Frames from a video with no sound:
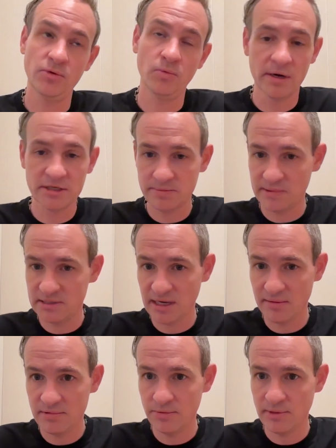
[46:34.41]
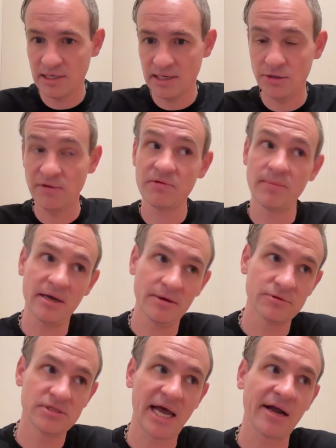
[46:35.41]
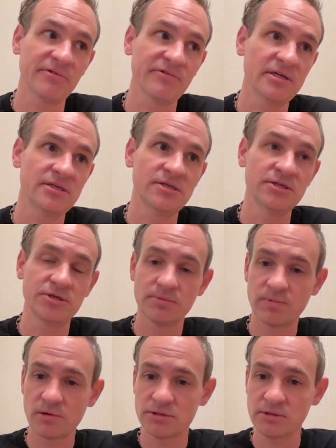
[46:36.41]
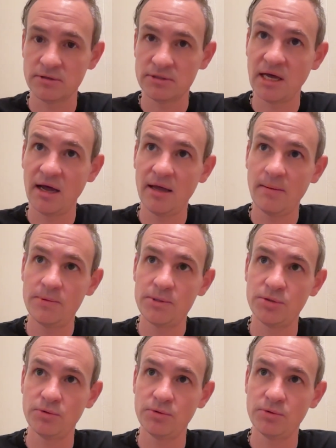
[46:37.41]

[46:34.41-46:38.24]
You want to spend time doing it. You have to make other sacrifices in your personal time